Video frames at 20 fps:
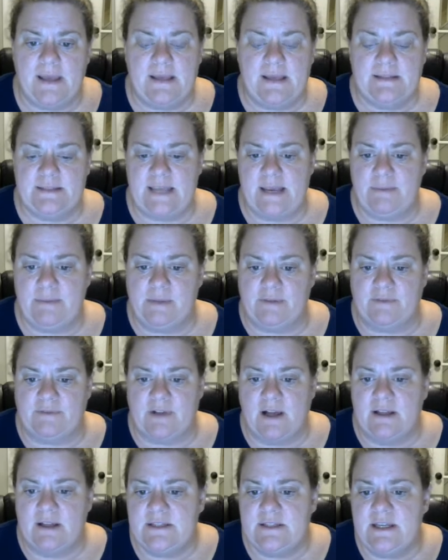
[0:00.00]
Table of
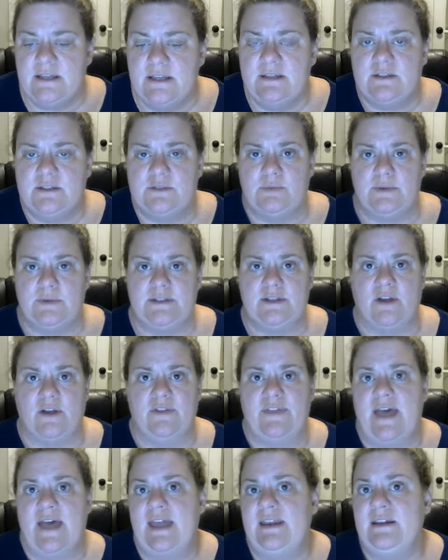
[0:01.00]
contents, we saw
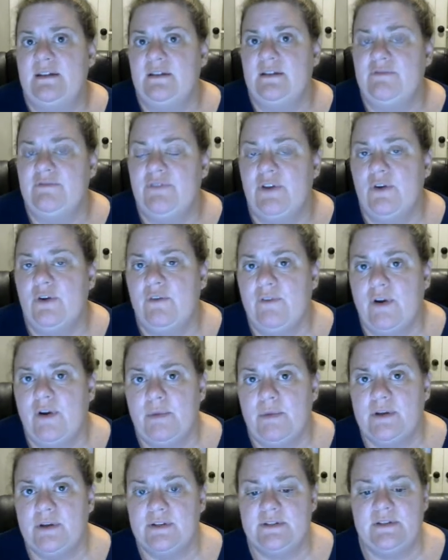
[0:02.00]
that in a few of our
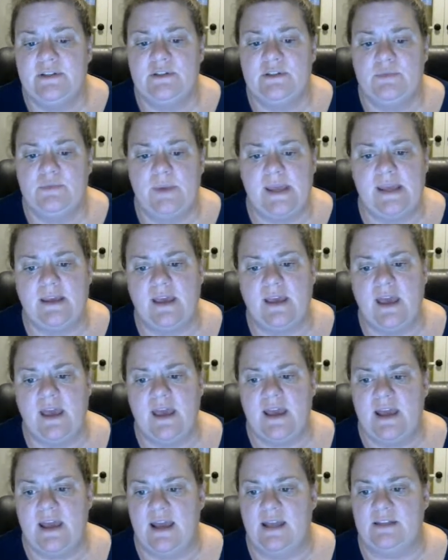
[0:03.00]
books this week.
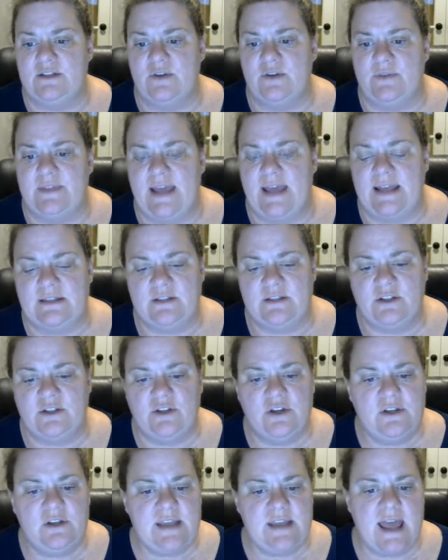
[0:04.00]
And so that's a
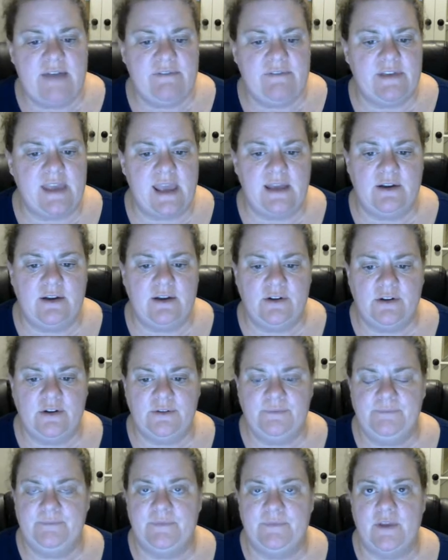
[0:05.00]
good navigator
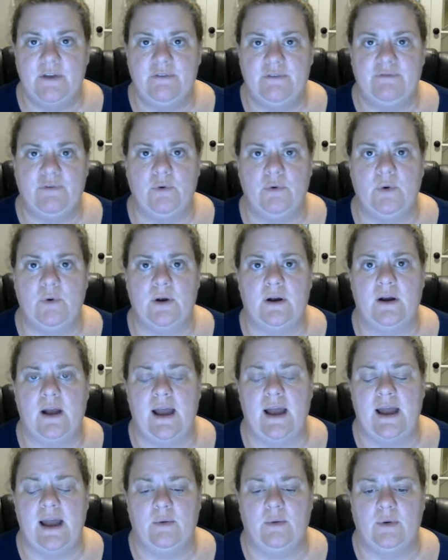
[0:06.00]
for
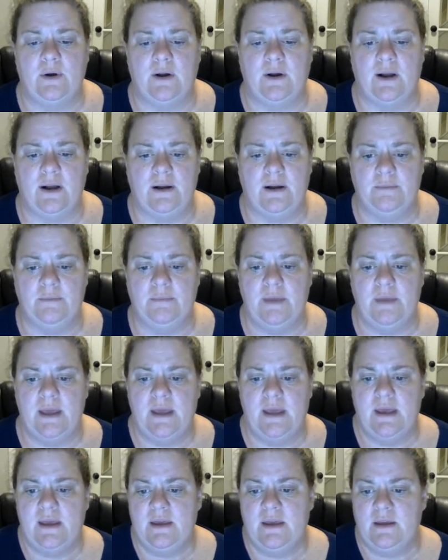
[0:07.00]
our
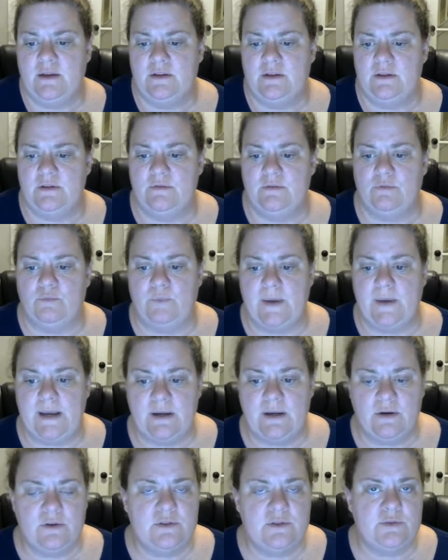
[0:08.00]

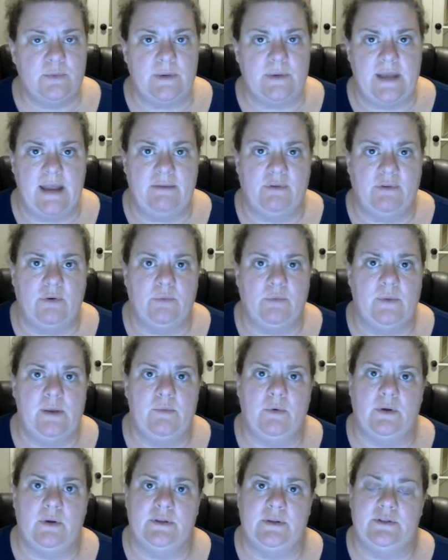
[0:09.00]
readers whenever we
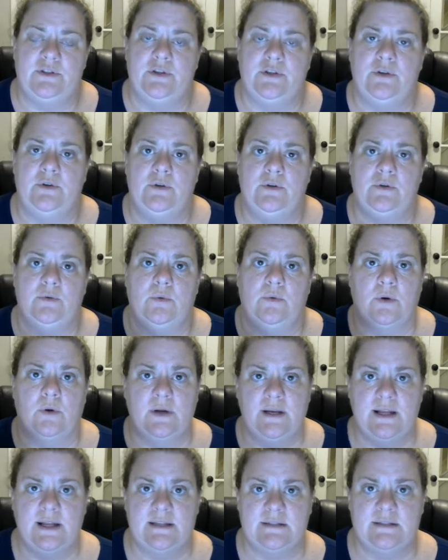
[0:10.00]
want to
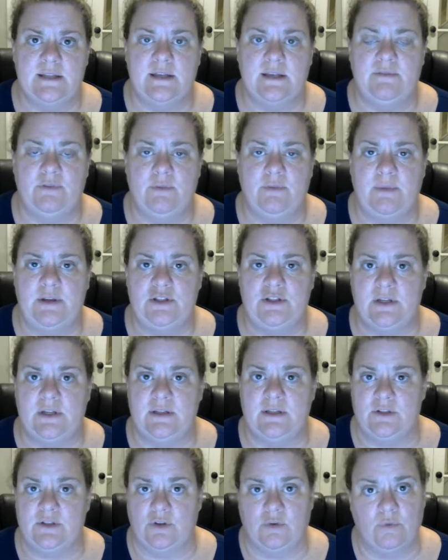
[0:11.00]
organize the information
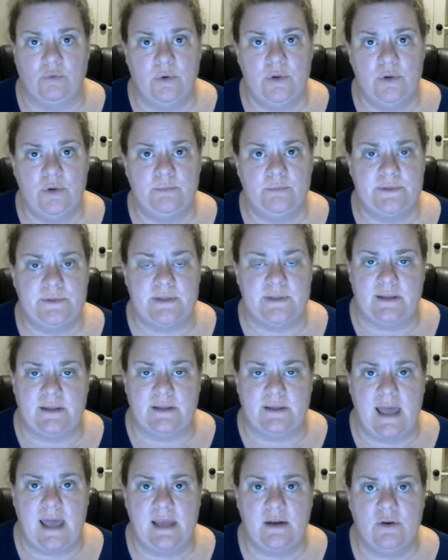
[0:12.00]
into groups and
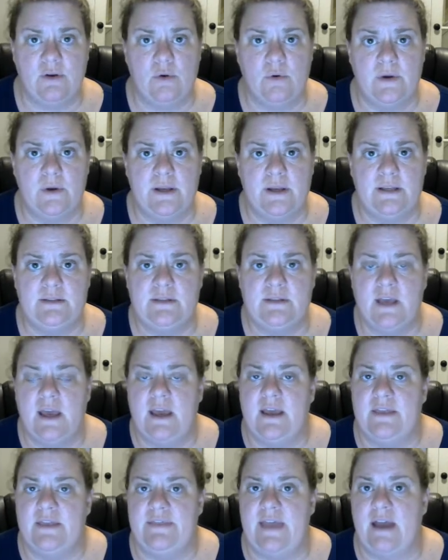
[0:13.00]
categories.
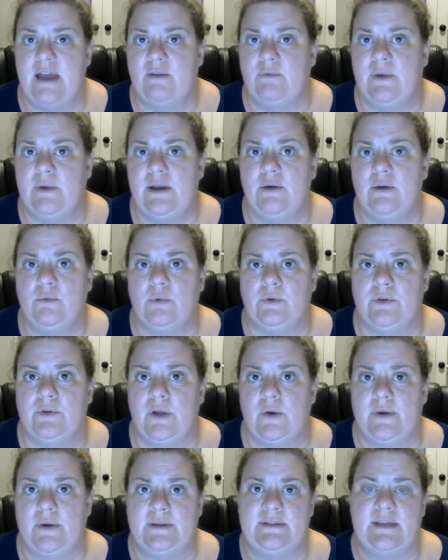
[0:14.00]
That reader will
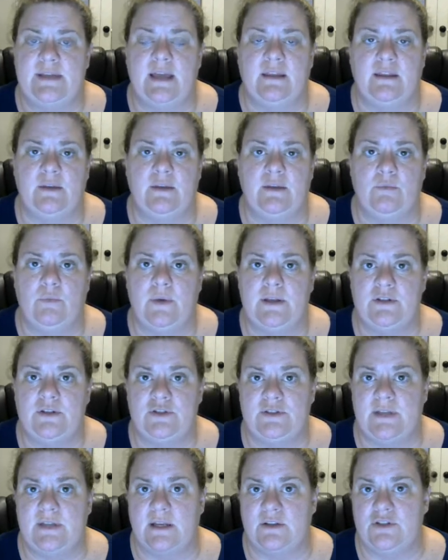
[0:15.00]
know exactly which
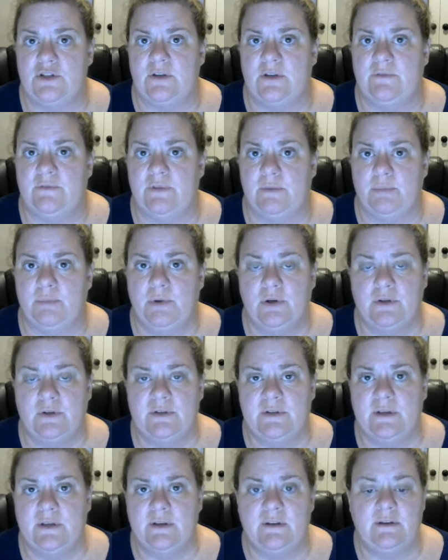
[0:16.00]
section of the book
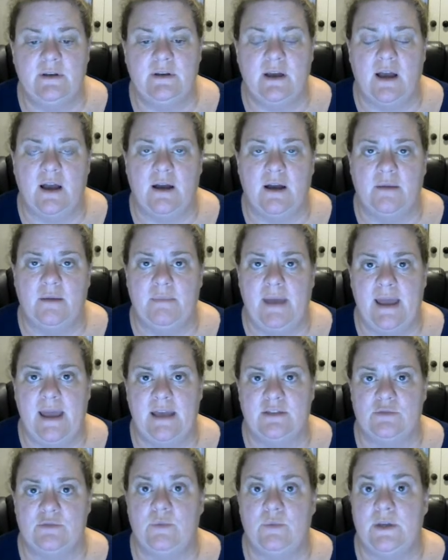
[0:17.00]

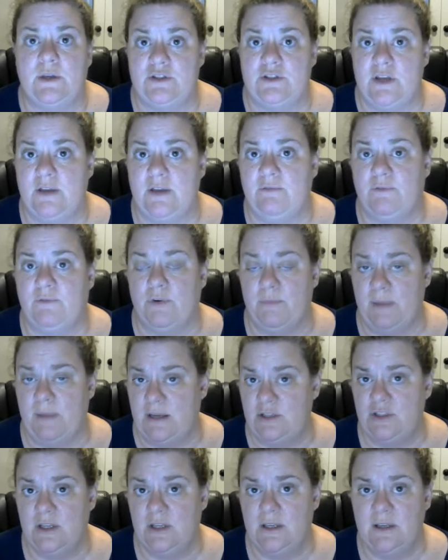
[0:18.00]
has which
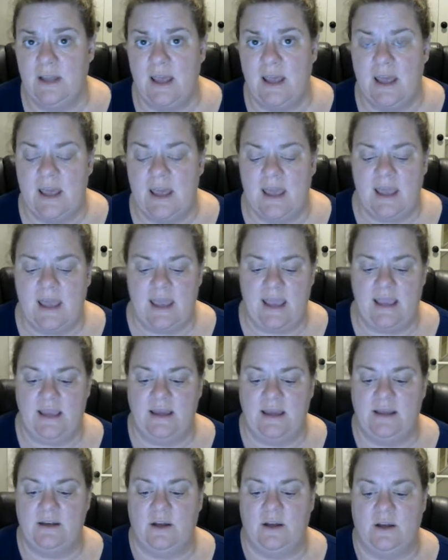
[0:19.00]
information,
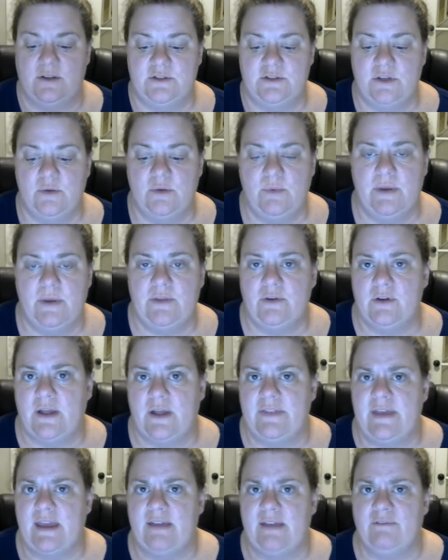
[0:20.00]
and also whether or not
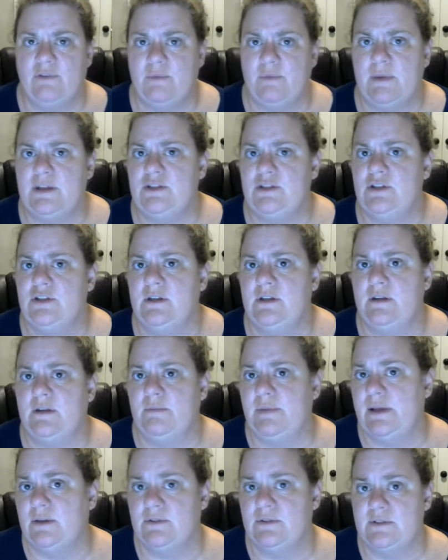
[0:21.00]
that information
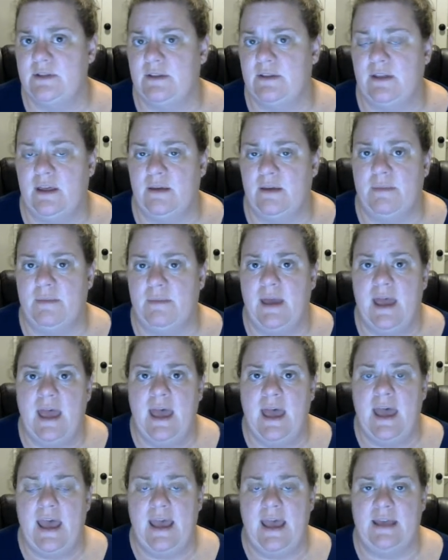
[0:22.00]
appeals to them
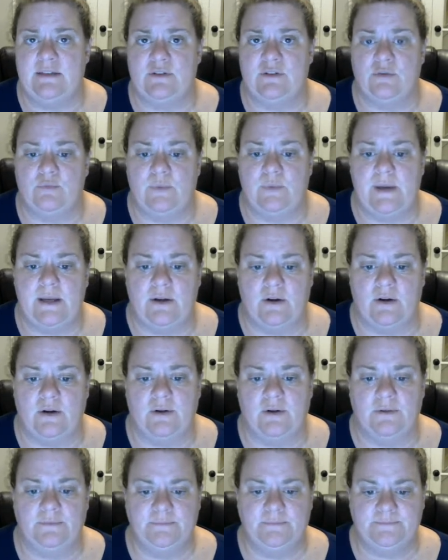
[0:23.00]
as a reader.